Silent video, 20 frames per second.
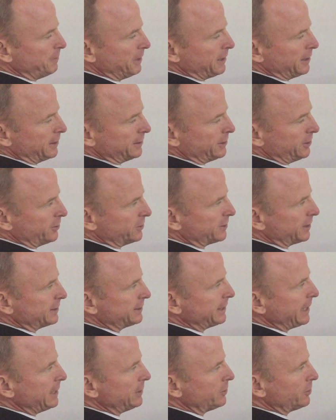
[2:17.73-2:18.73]
because here's the
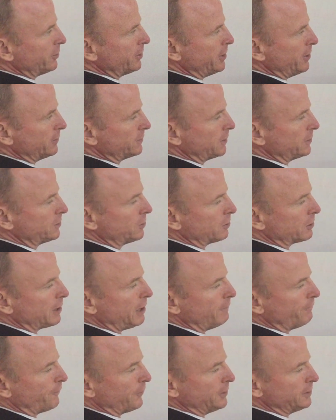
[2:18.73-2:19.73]
center, here's the
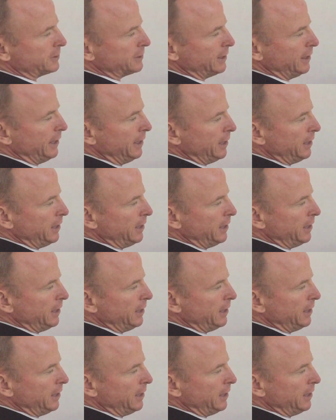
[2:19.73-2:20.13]
circumference.